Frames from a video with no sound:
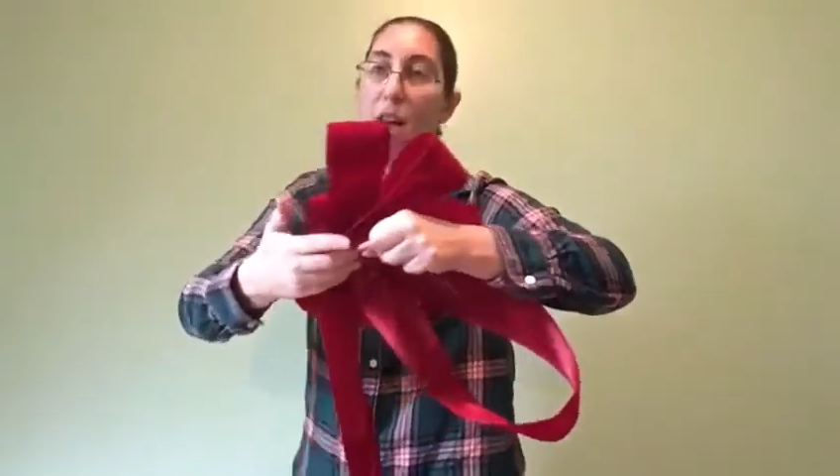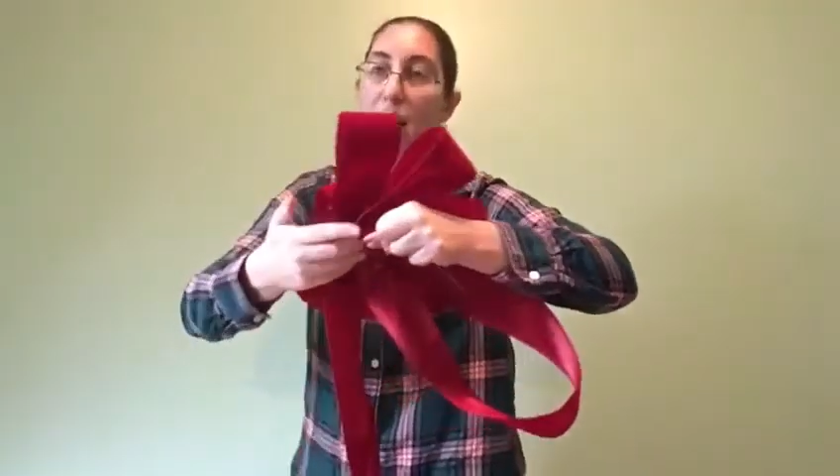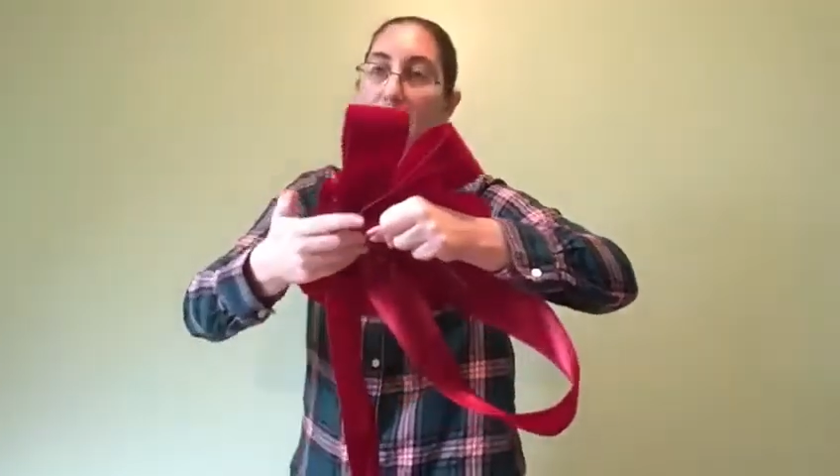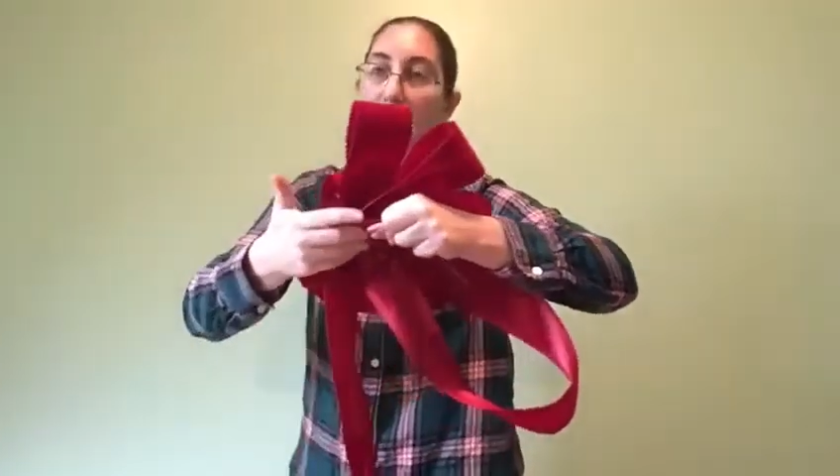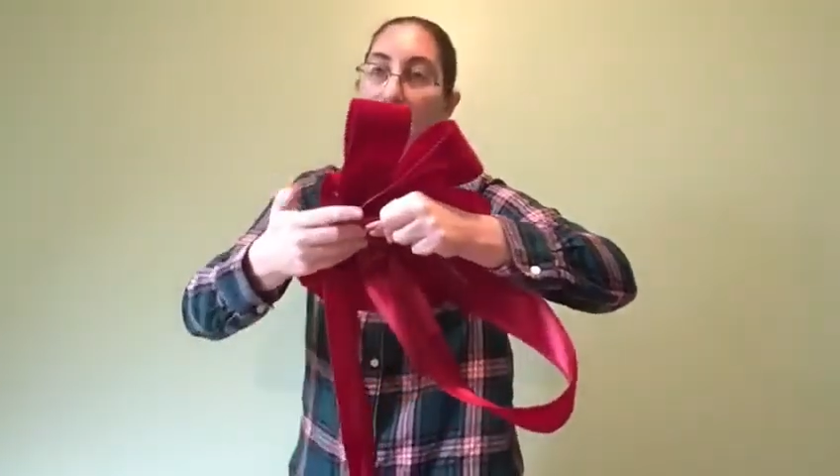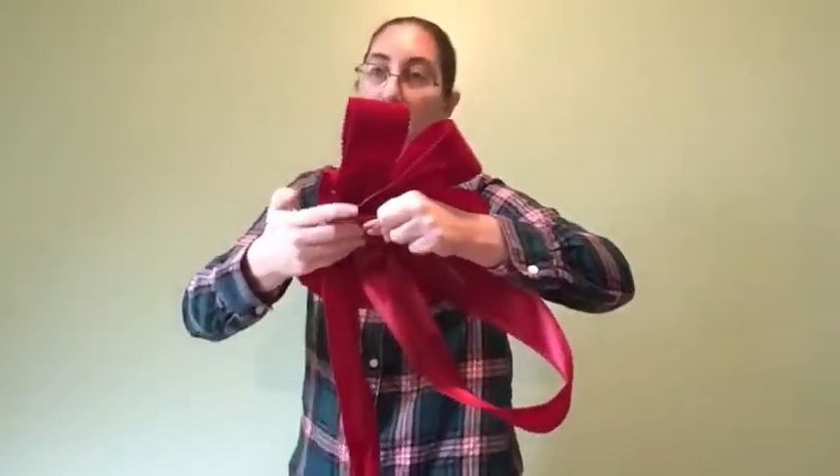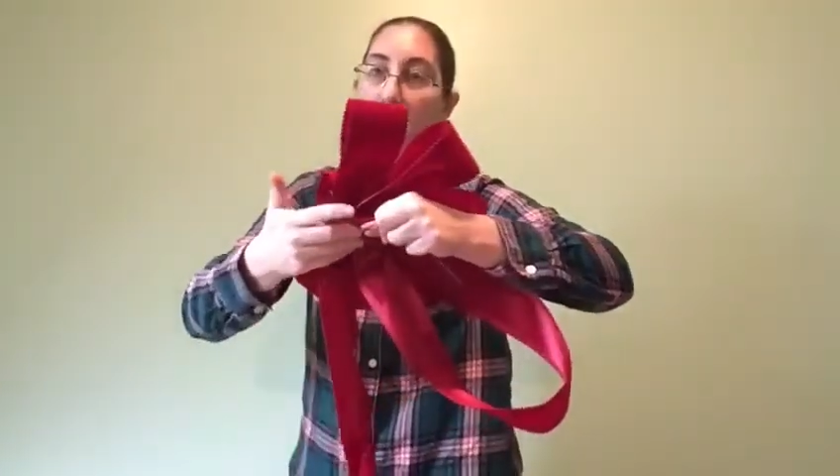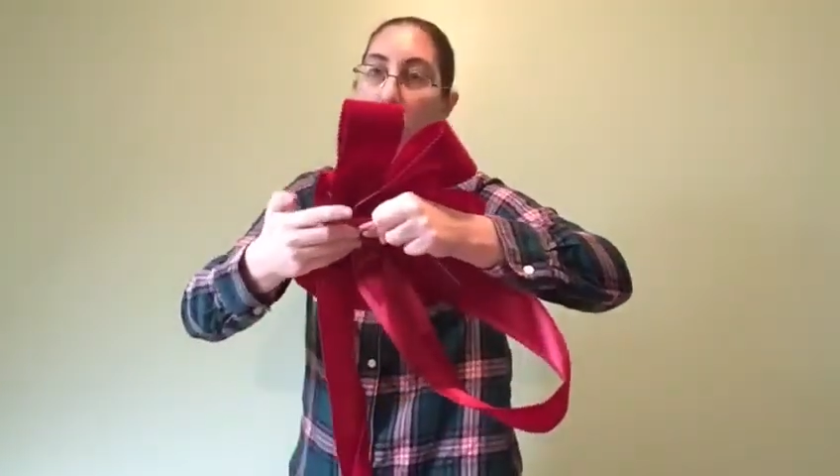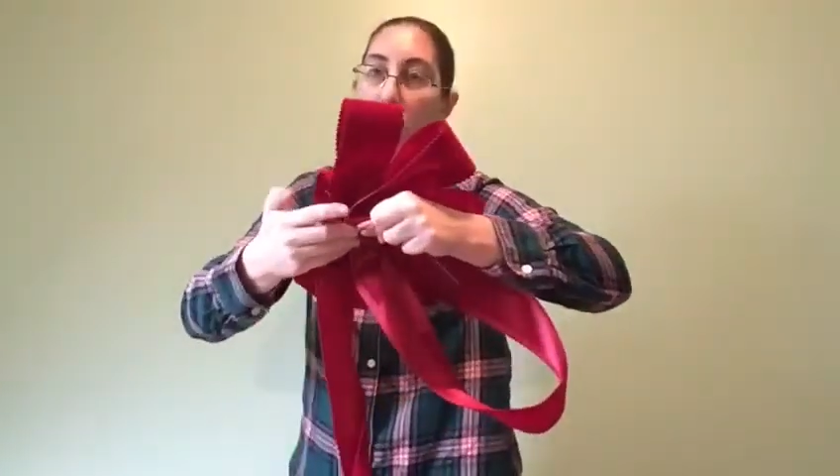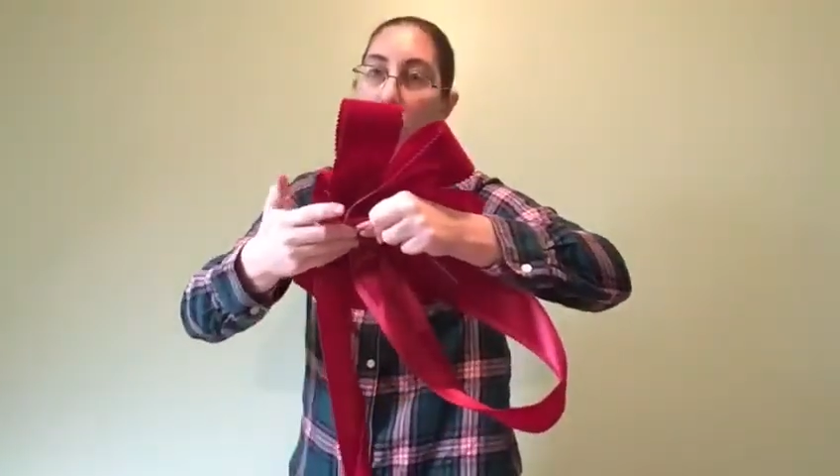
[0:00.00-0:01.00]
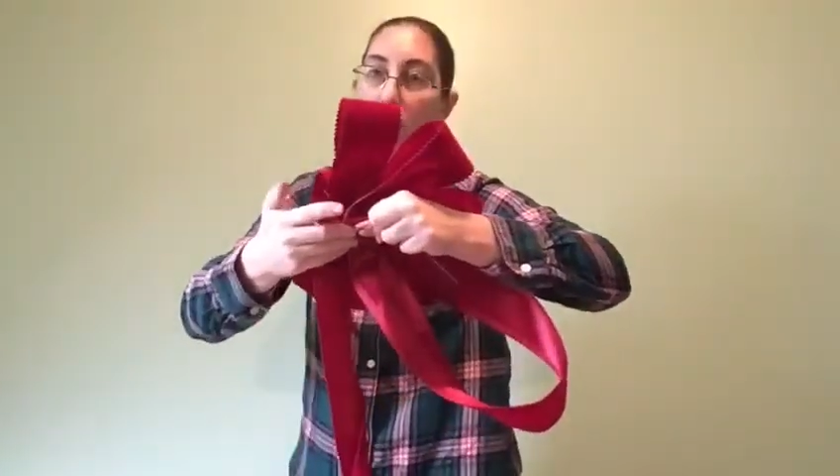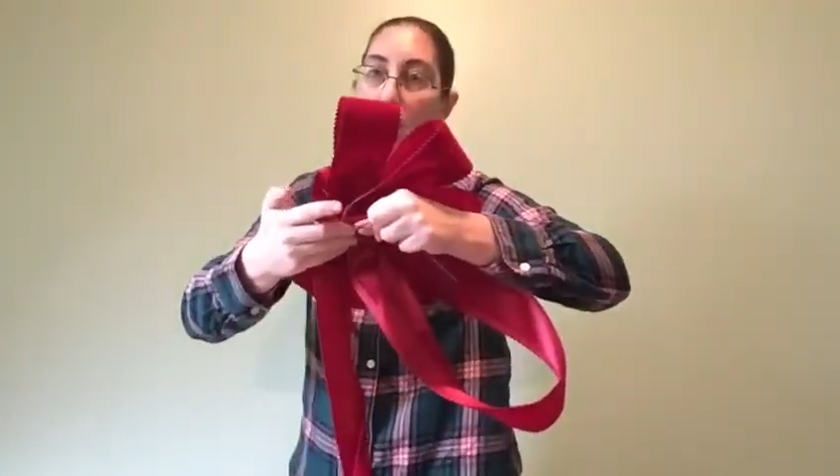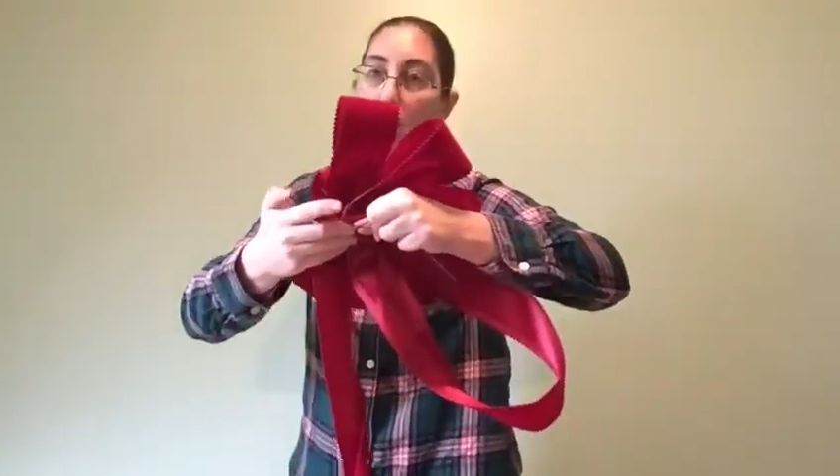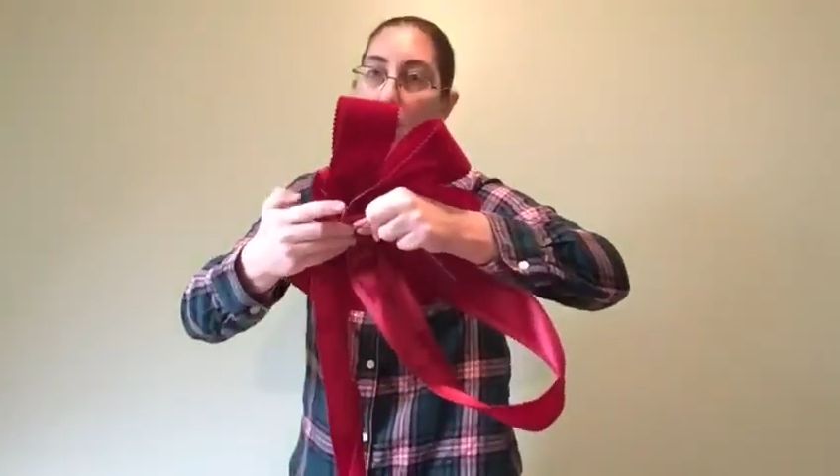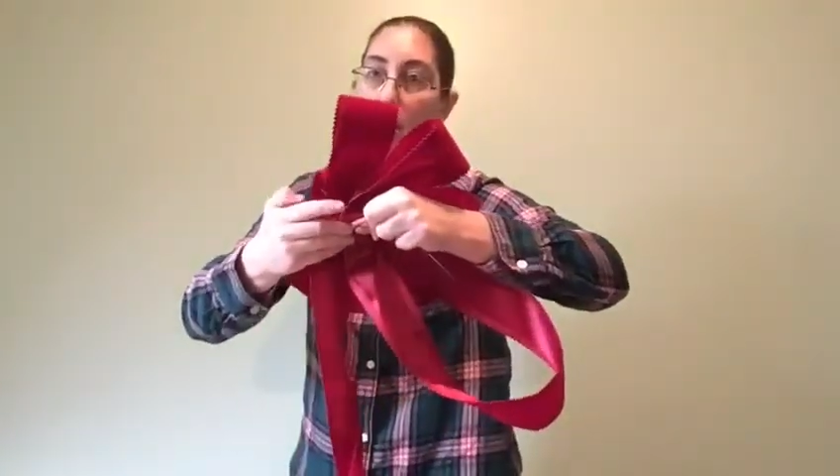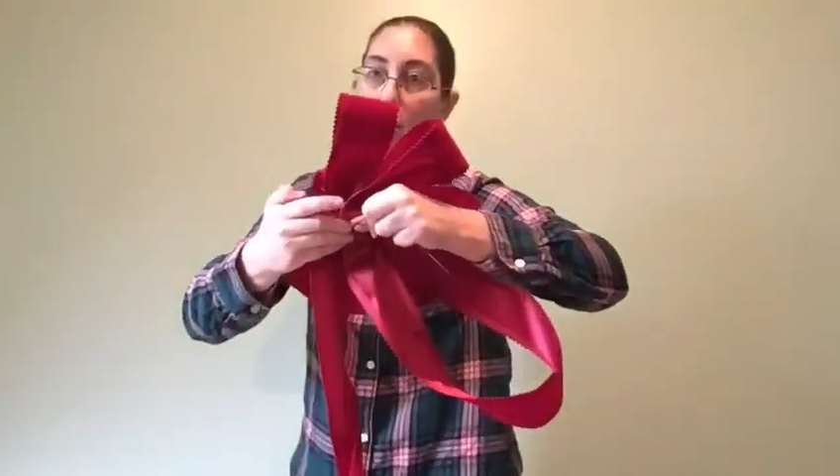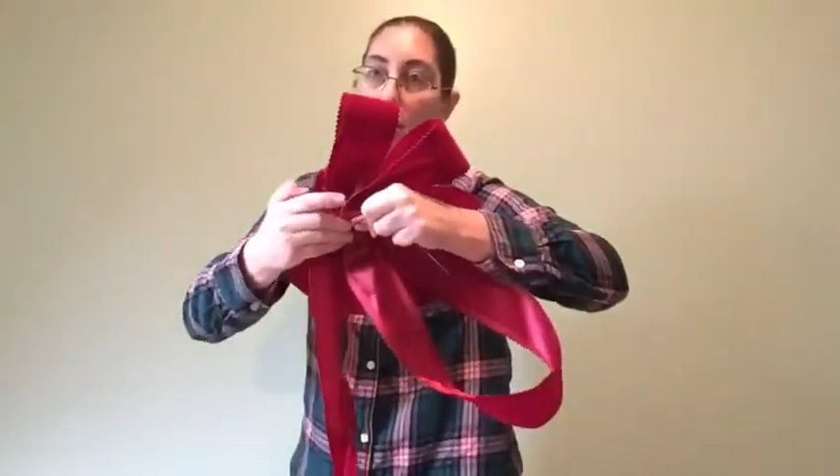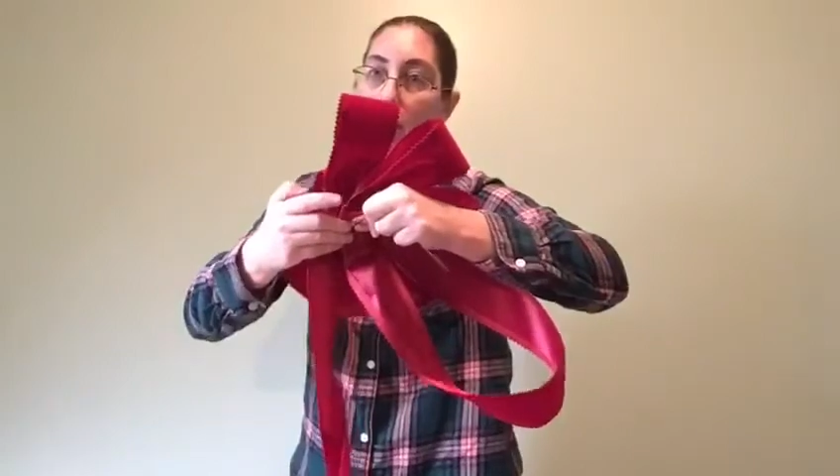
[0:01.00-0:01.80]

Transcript: I can now move my thumb,